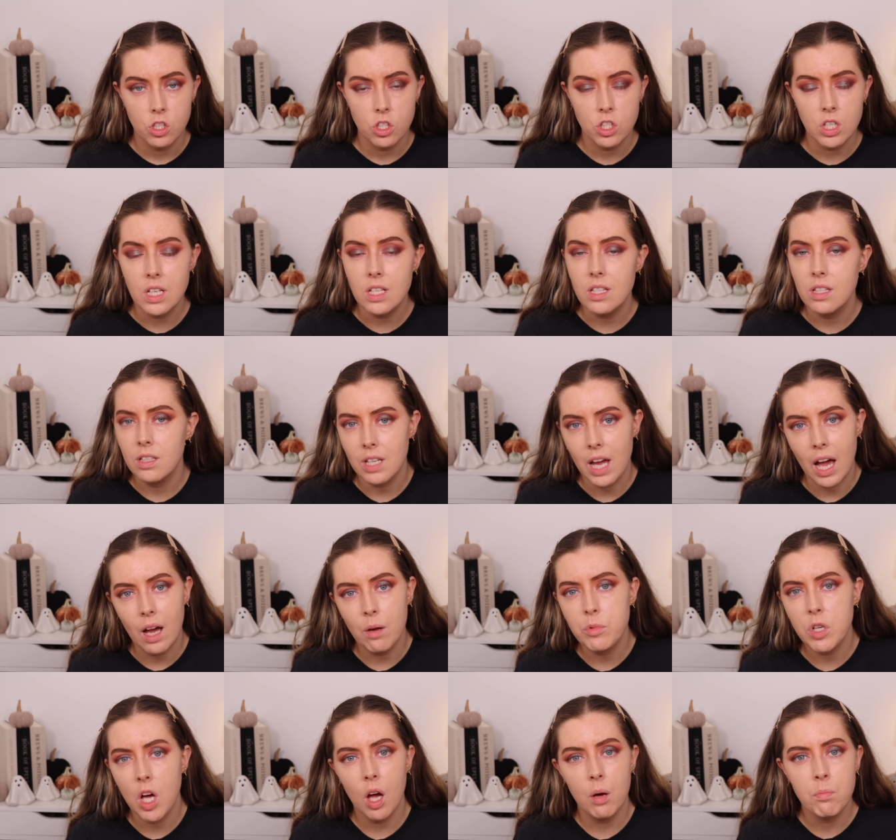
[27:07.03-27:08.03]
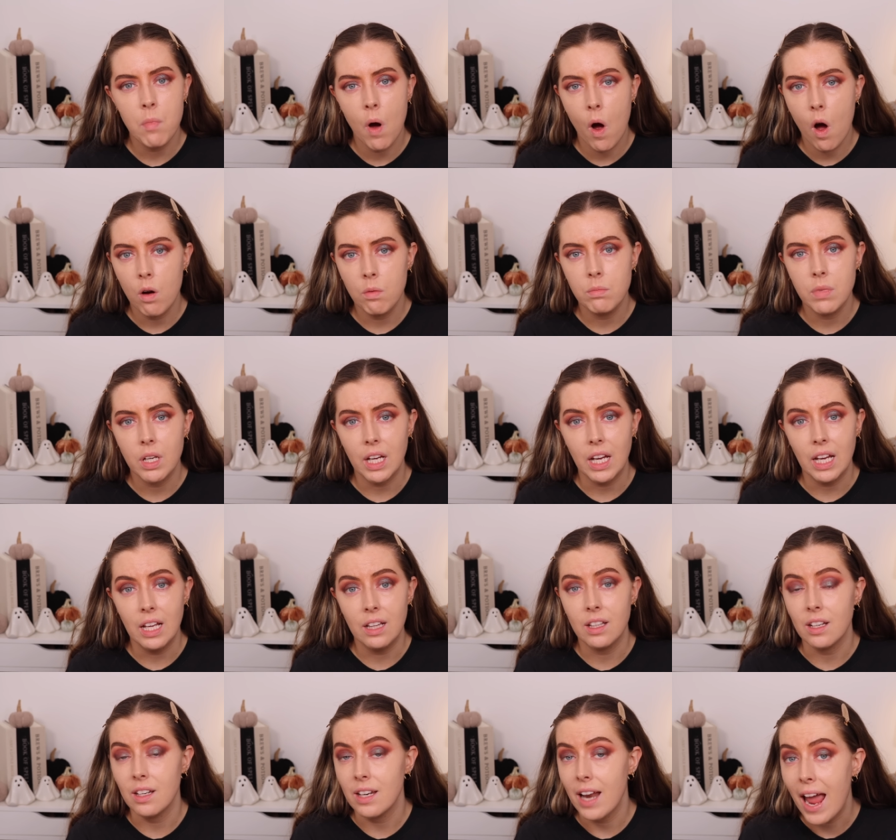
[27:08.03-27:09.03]
She stabbed her mom in
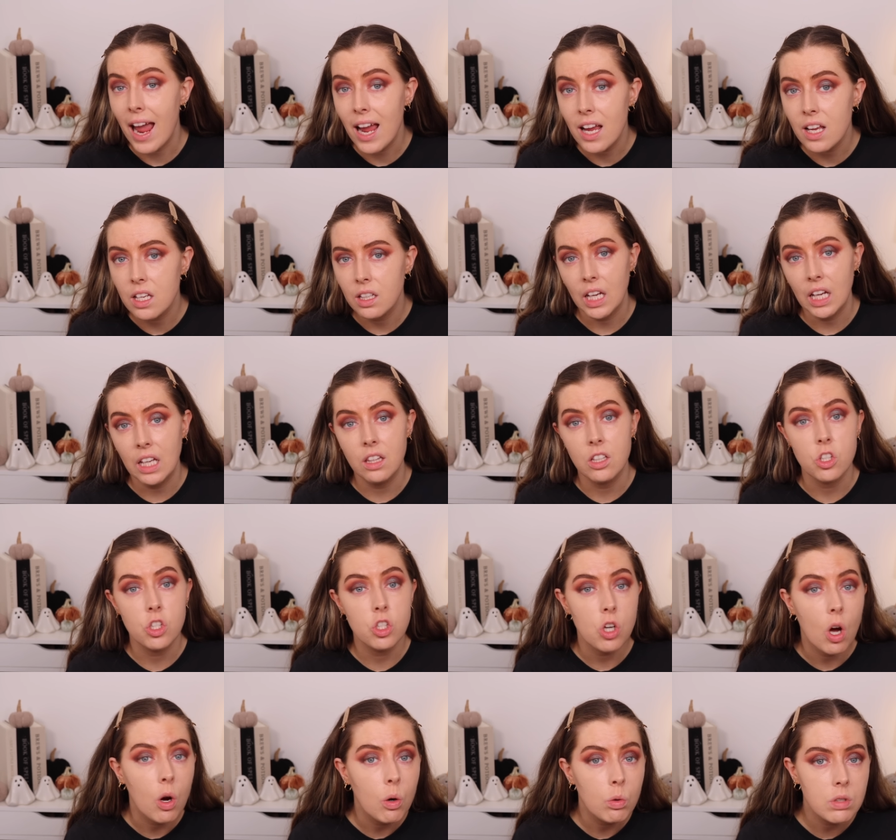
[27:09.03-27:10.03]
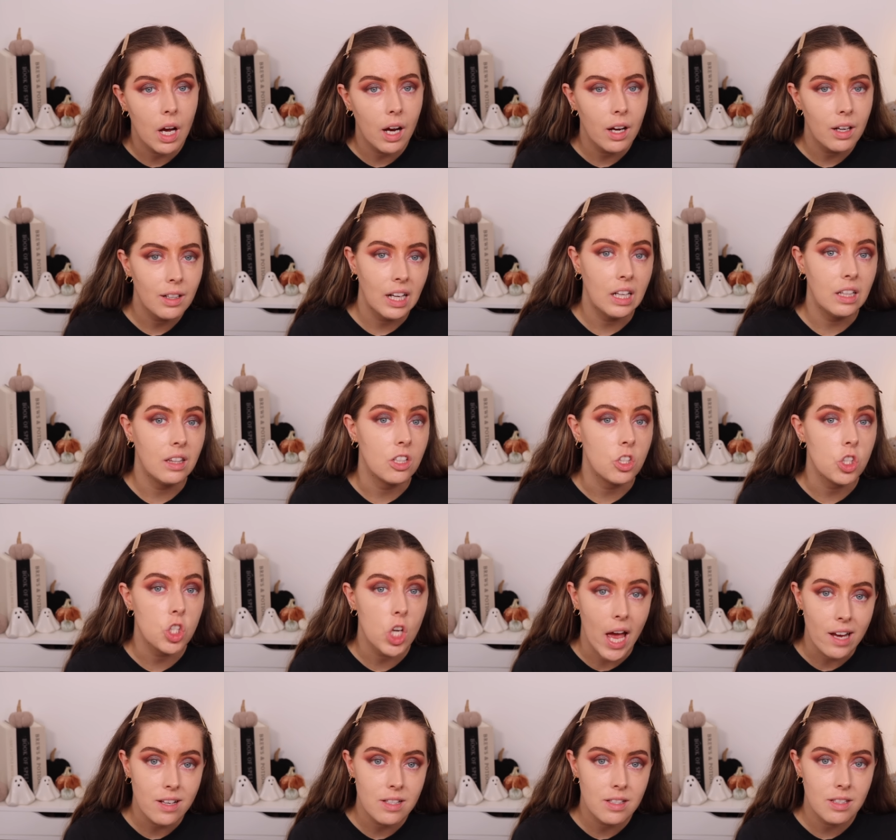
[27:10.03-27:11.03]
the neck, in the shoulder, in the
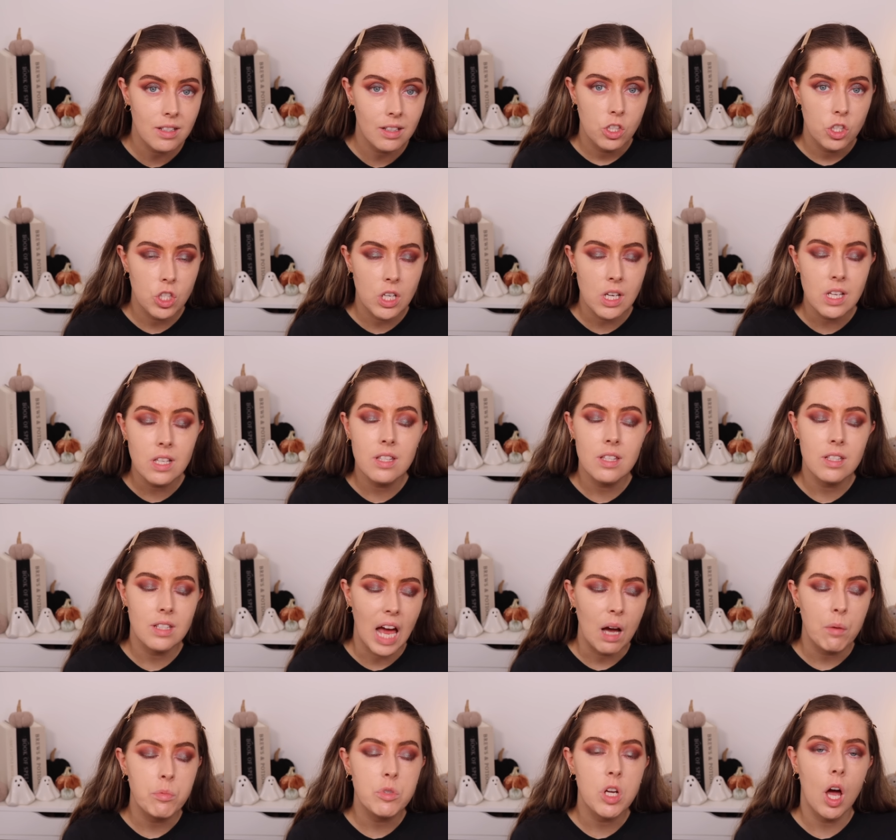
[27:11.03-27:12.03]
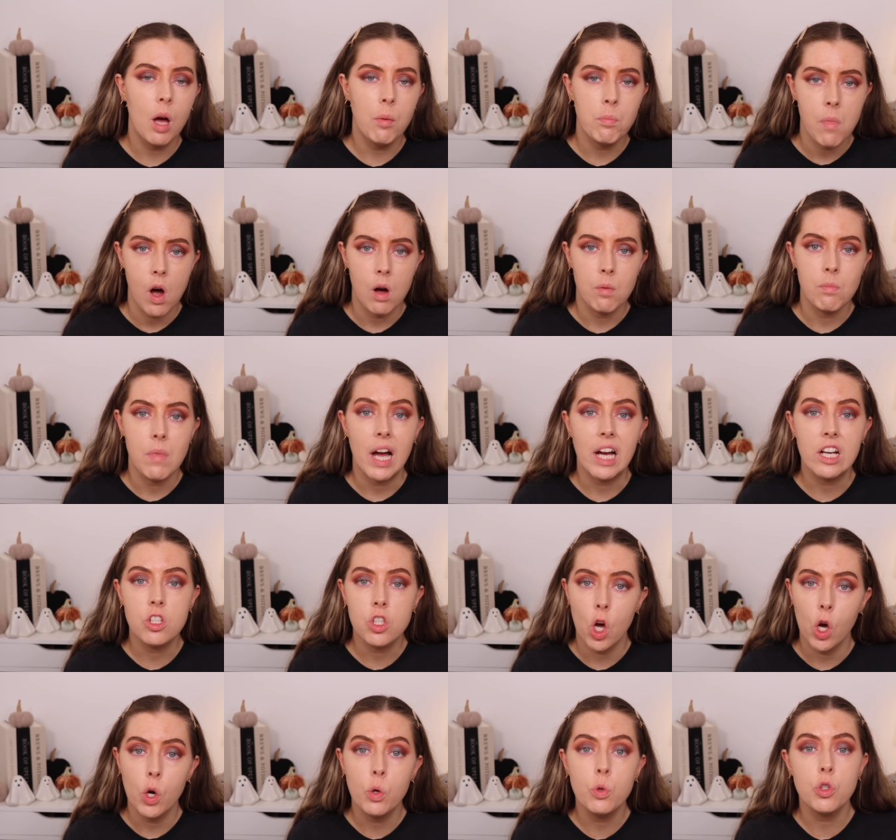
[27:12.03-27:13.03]
chest. She stabbed her mom a
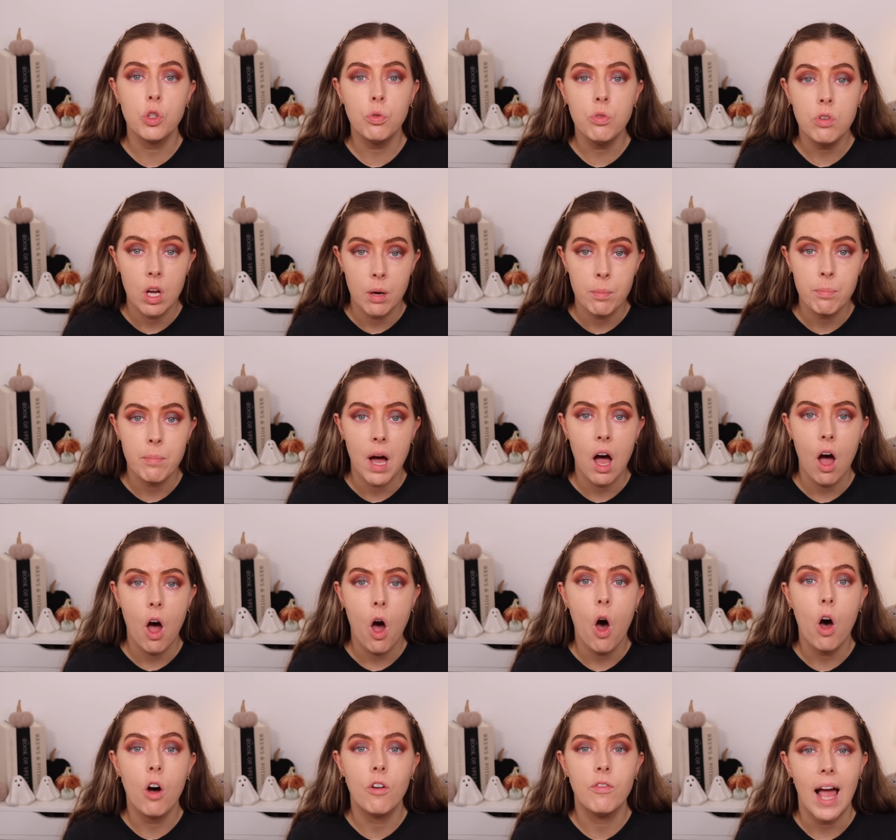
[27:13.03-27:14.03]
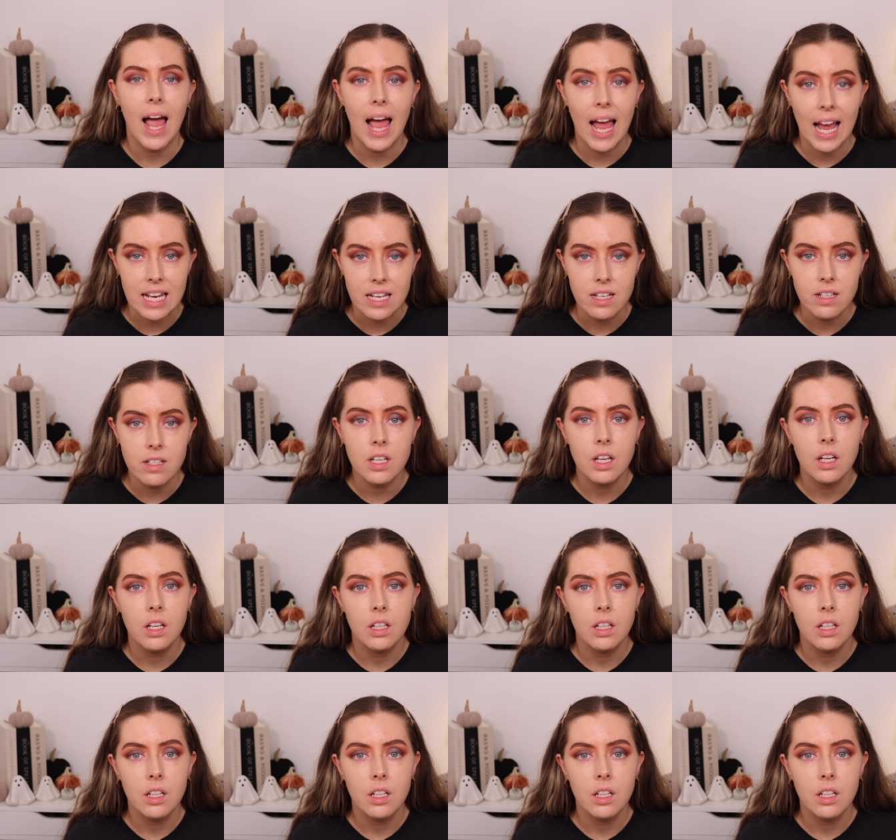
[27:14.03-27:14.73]
total number of eight